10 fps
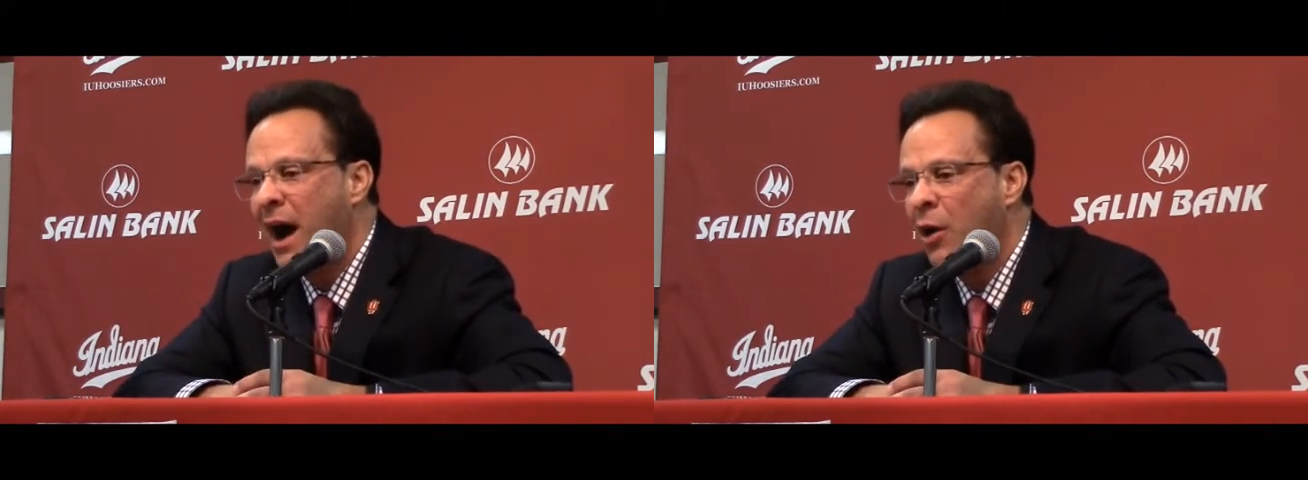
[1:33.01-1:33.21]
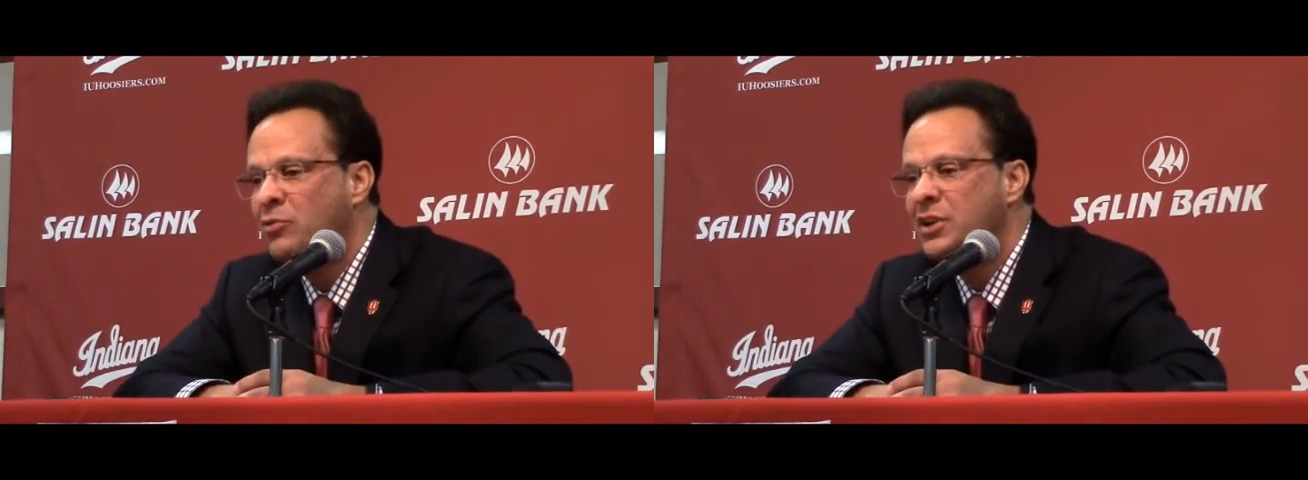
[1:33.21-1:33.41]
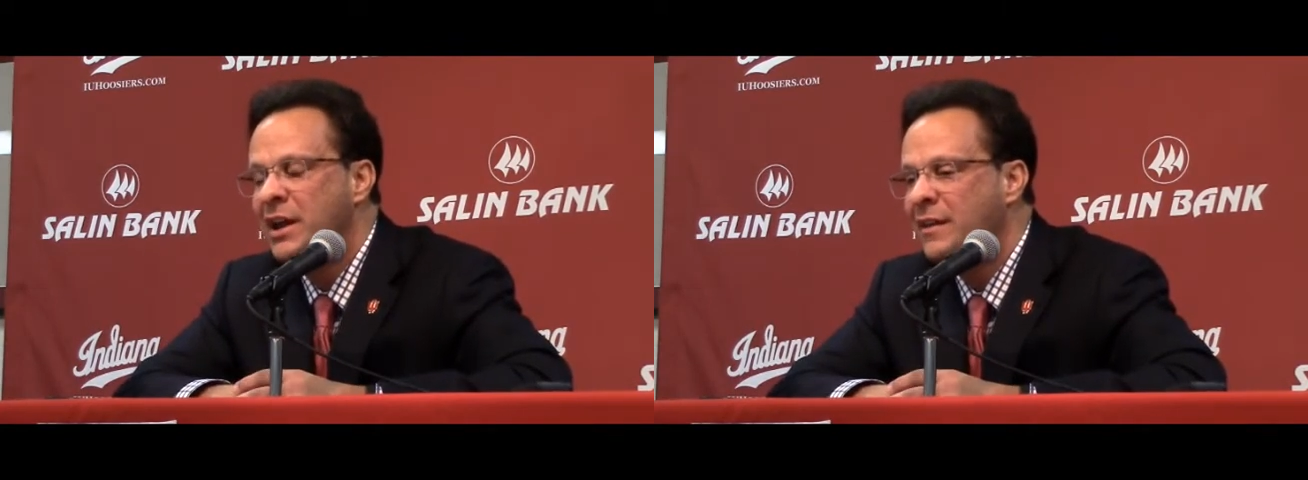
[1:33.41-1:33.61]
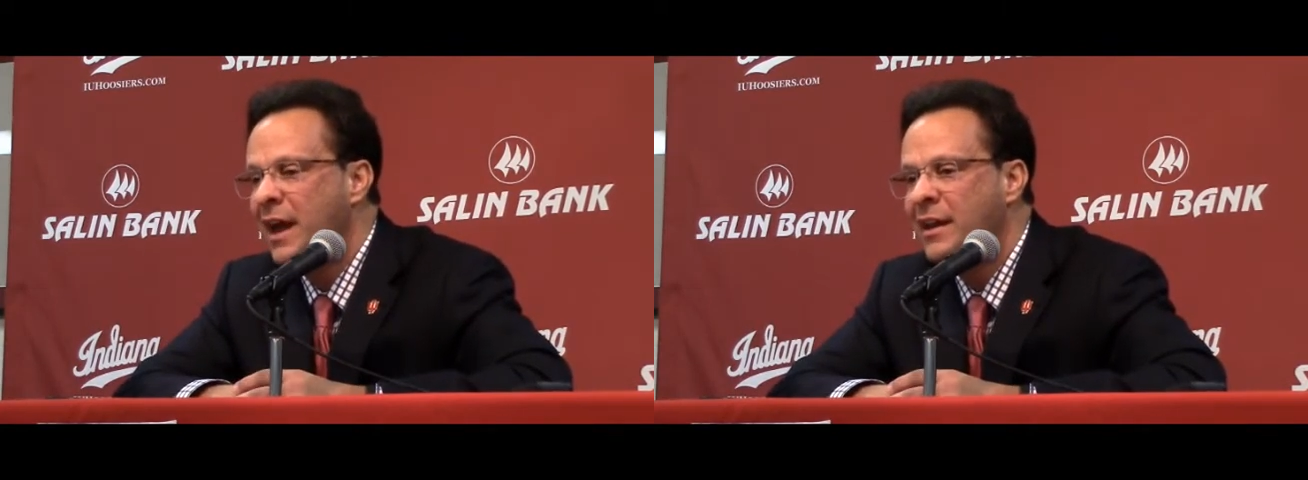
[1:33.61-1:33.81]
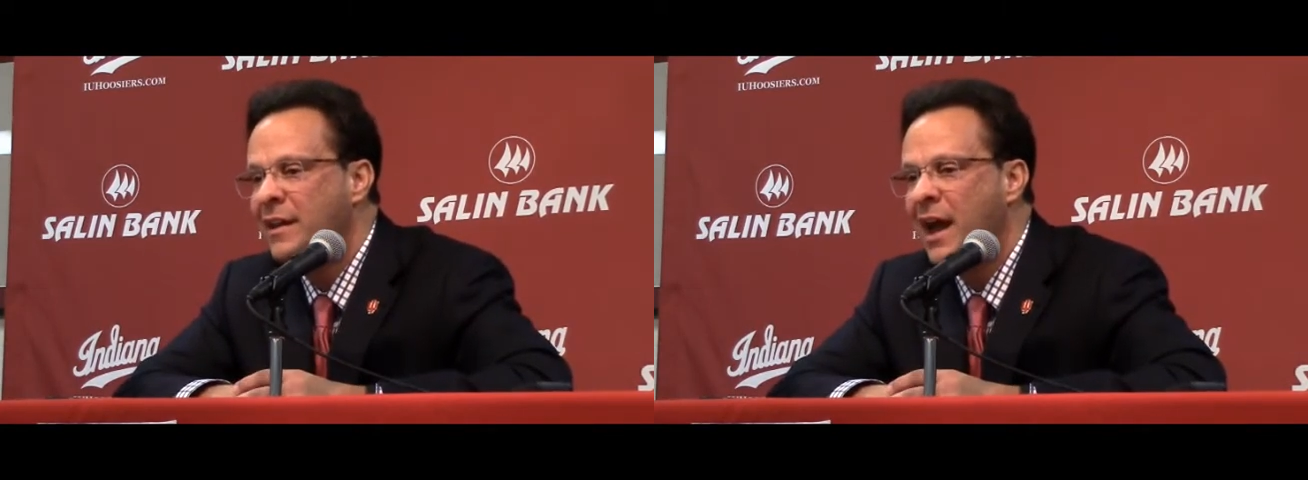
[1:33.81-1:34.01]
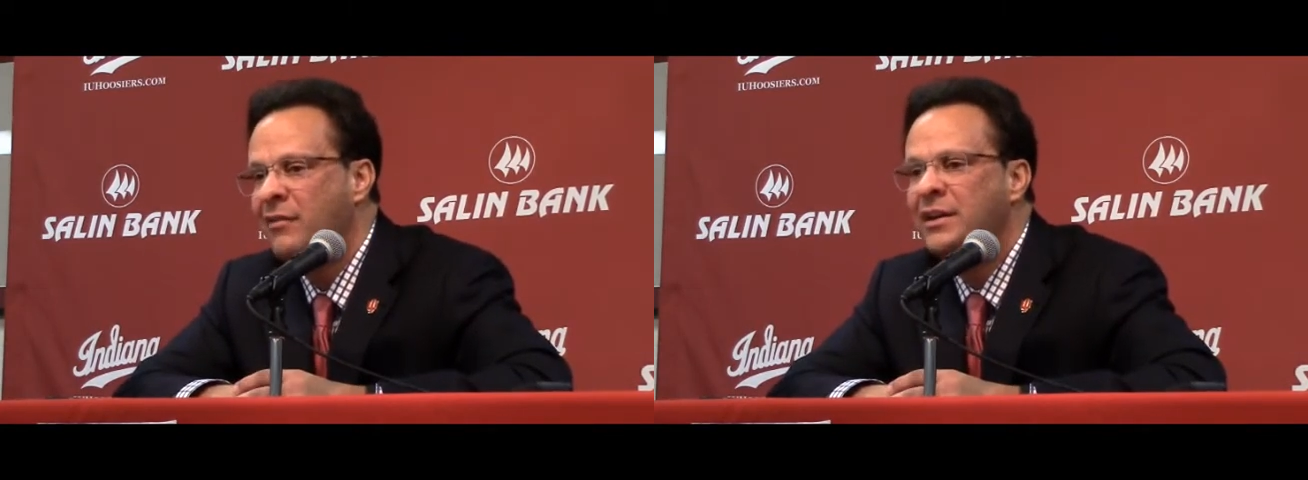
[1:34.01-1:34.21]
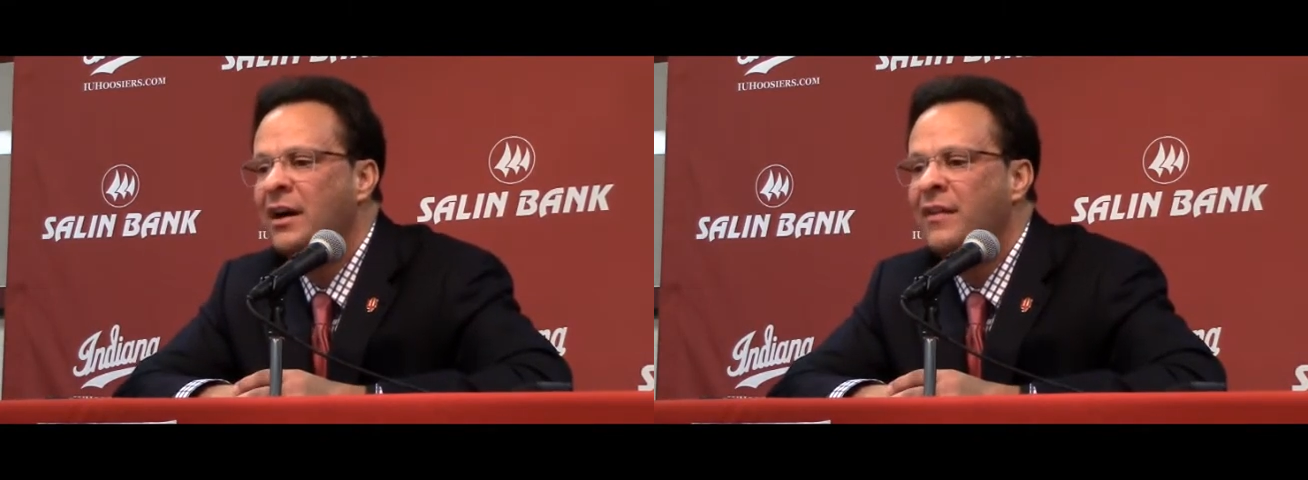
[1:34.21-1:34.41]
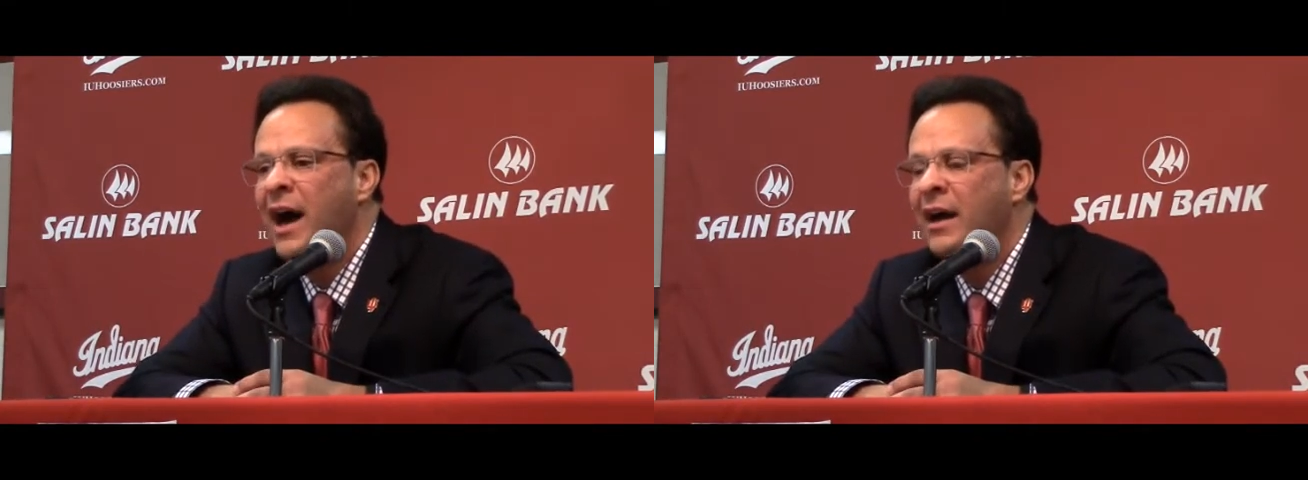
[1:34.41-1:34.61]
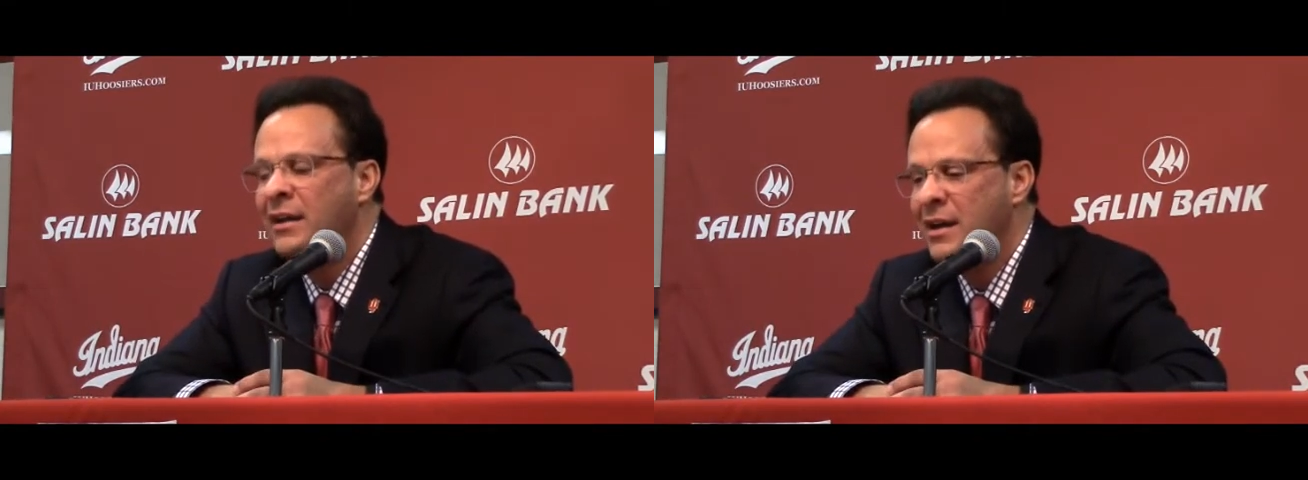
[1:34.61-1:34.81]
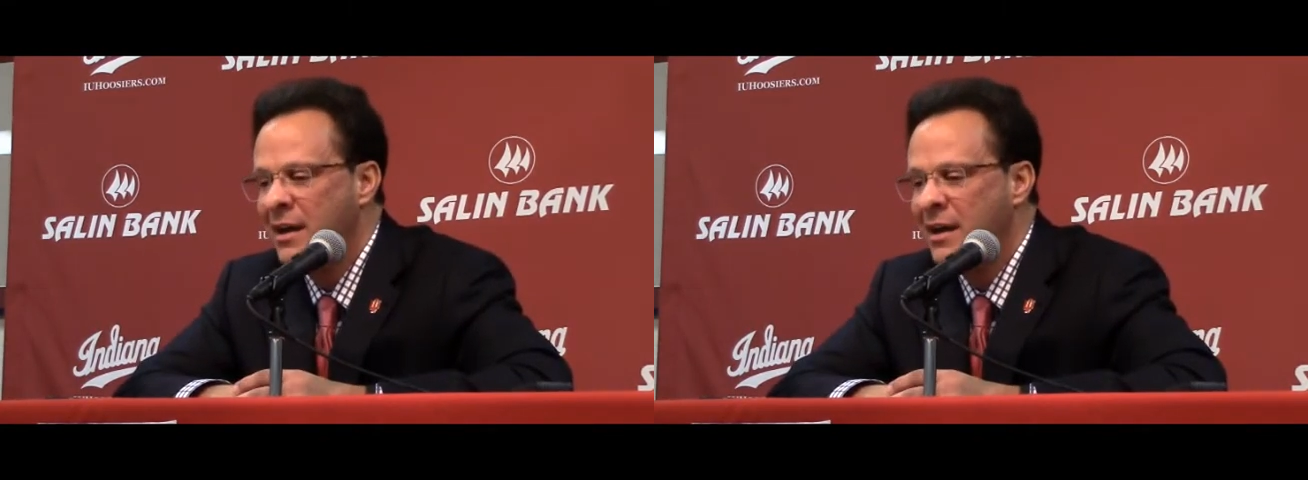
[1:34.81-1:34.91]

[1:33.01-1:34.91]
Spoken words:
pout, and they haven't done that.